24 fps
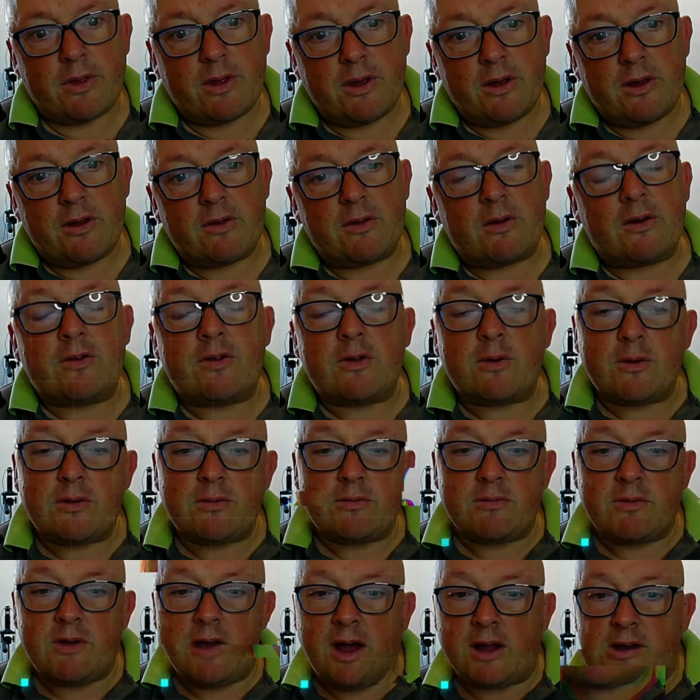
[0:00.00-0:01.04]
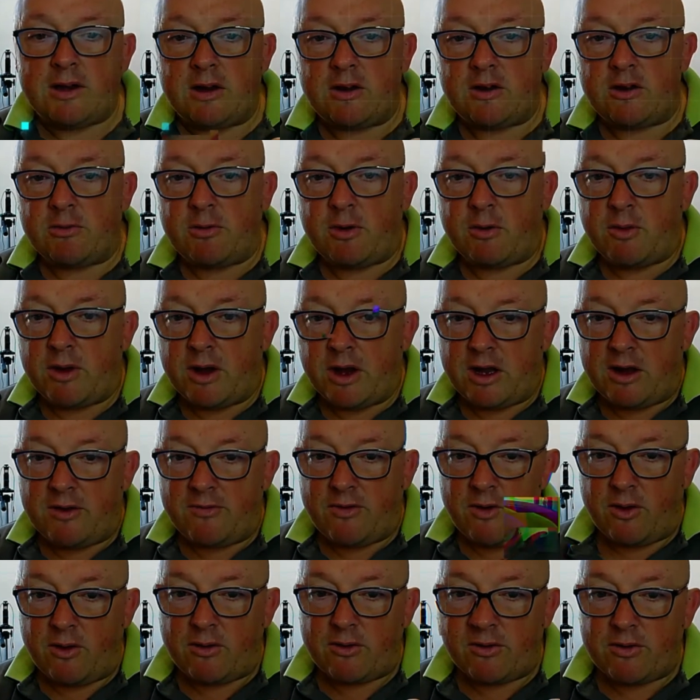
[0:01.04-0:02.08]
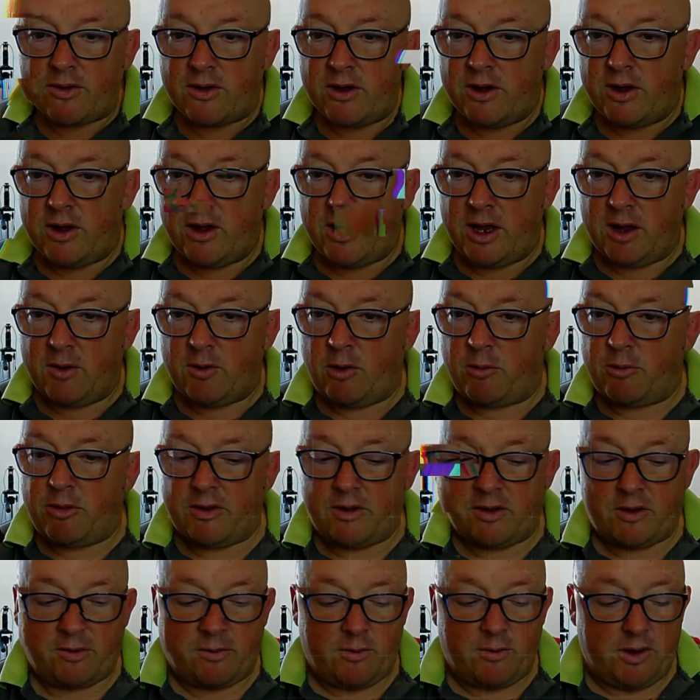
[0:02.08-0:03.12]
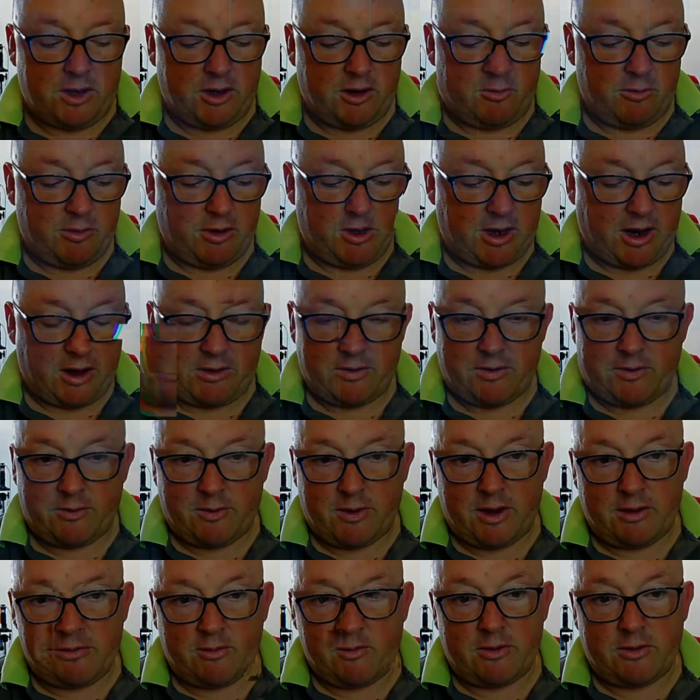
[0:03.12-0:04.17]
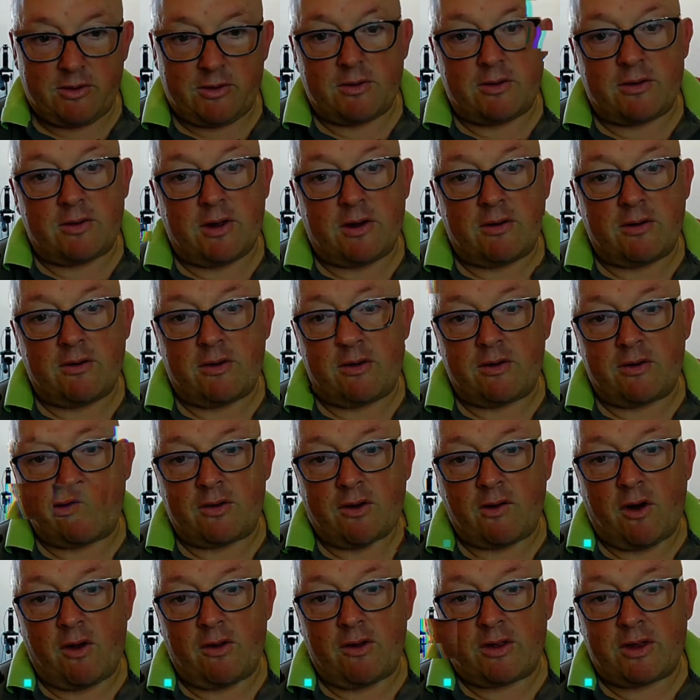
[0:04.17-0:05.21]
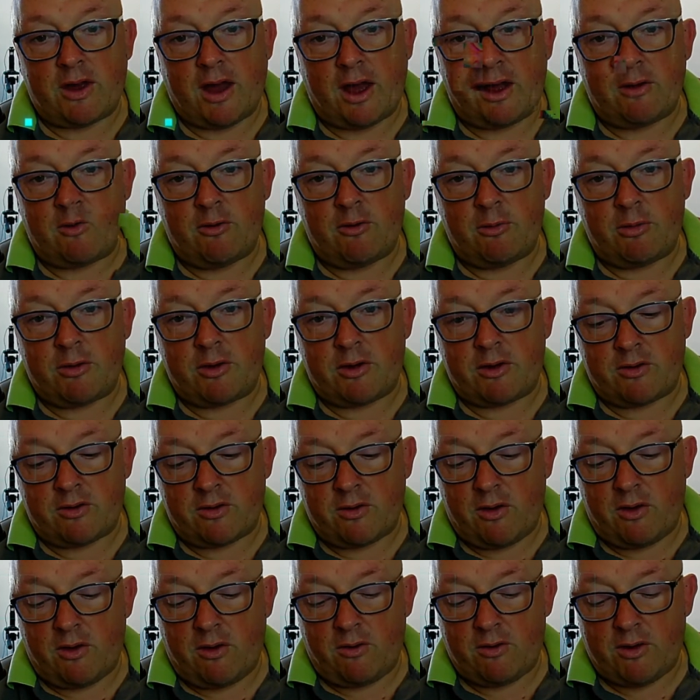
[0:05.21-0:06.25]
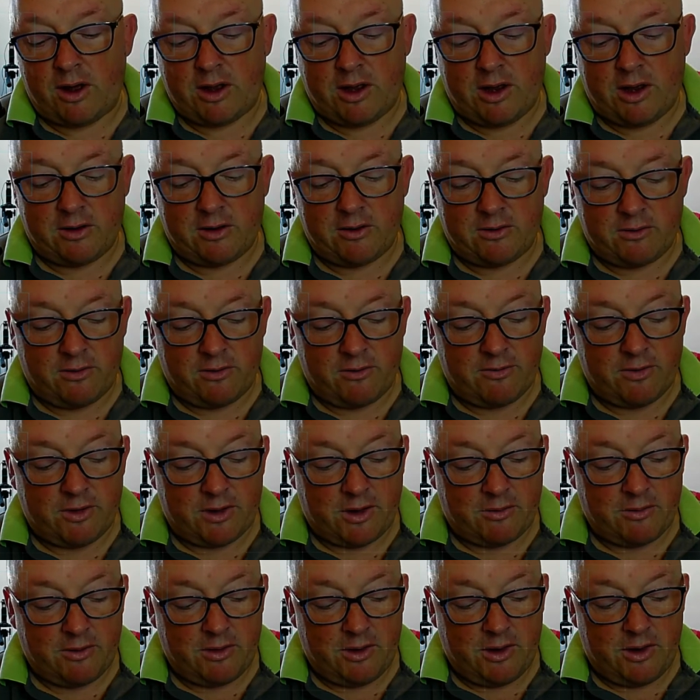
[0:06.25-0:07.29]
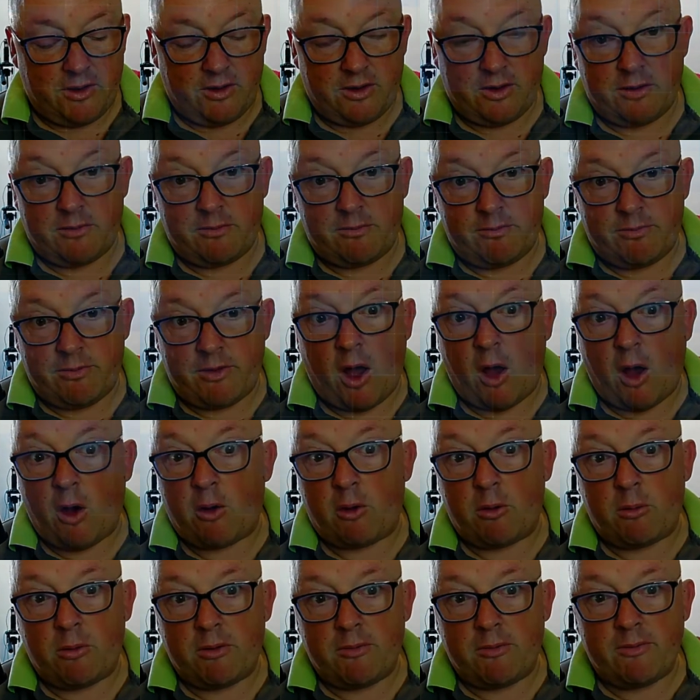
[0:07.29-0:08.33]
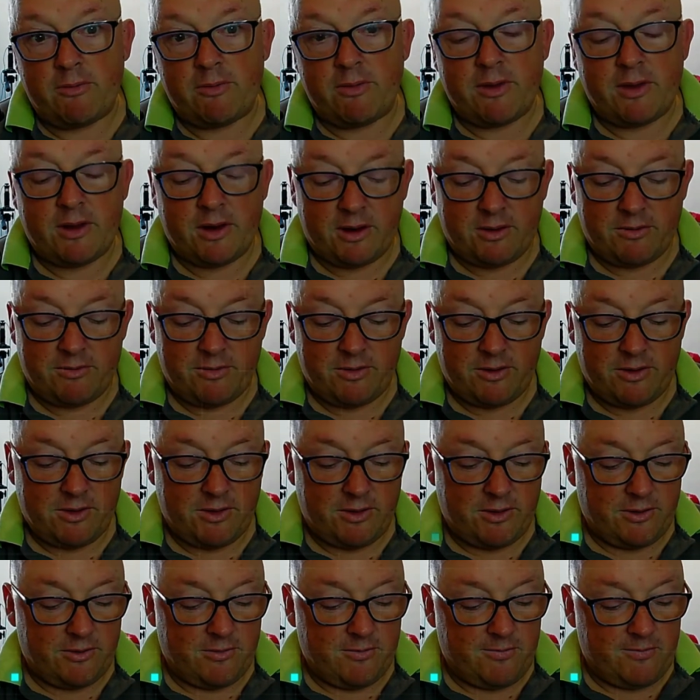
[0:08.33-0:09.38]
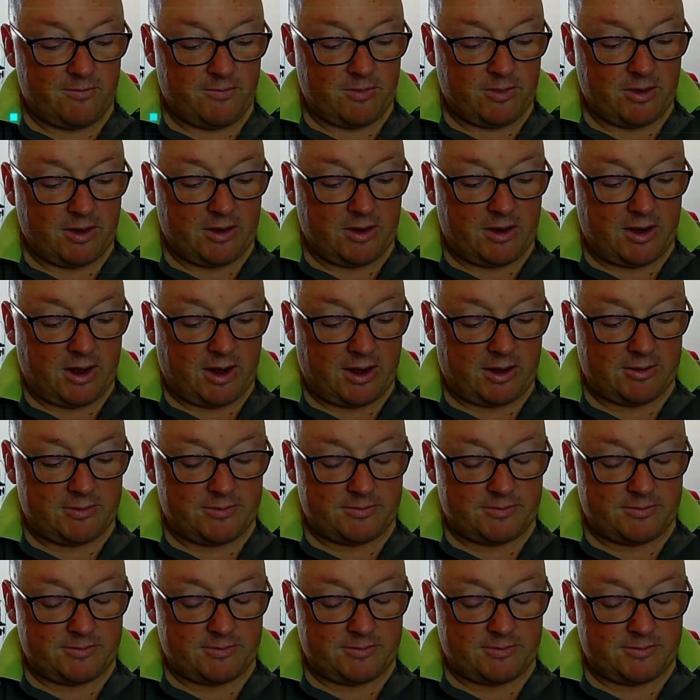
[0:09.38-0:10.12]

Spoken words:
So I do it, add it to my weekly vlogs. It won't be this week, it'll be next week. Because I've got to start the tank up. I've got to start all that kind of stuff, you know. The home, you know. Yeah.